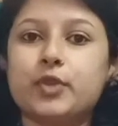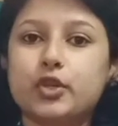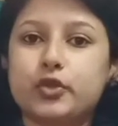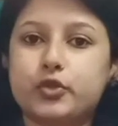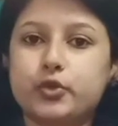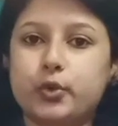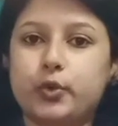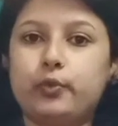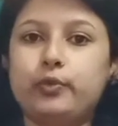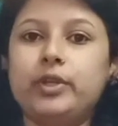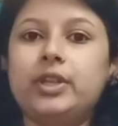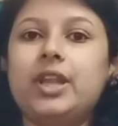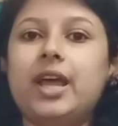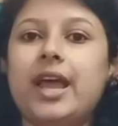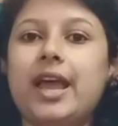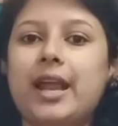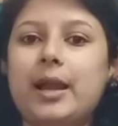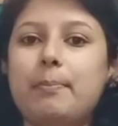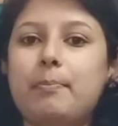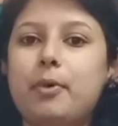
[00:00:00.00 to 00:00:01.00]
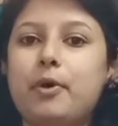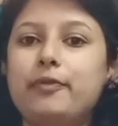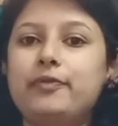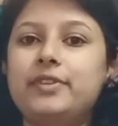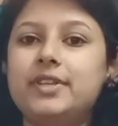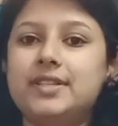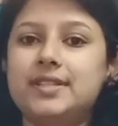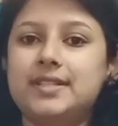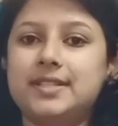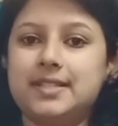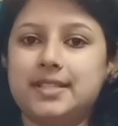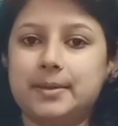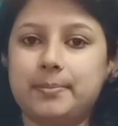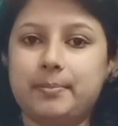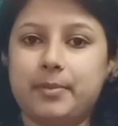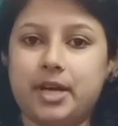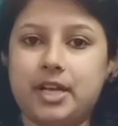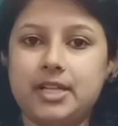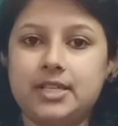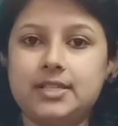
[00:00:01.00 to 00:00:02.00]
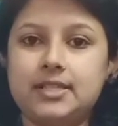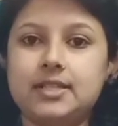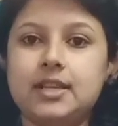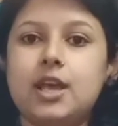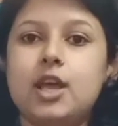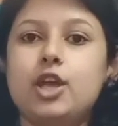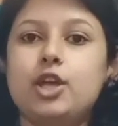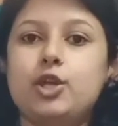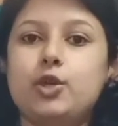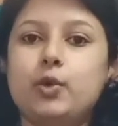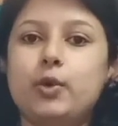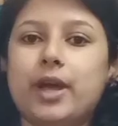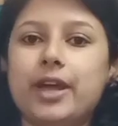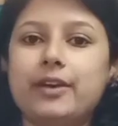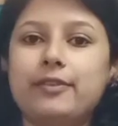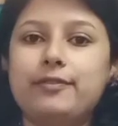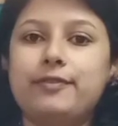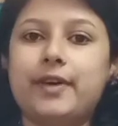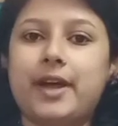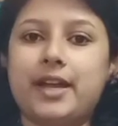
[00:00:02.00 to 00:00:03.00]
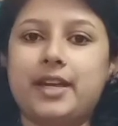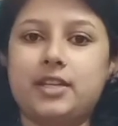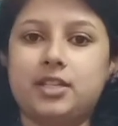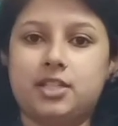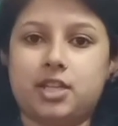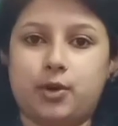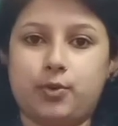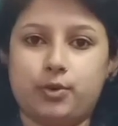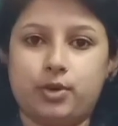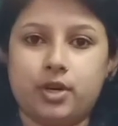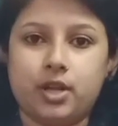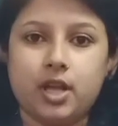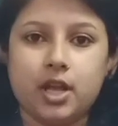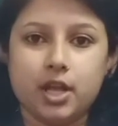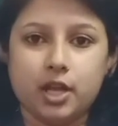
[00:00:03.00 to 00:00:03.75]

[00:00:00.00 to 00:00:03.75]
So, with the help of these symbols, you can find out.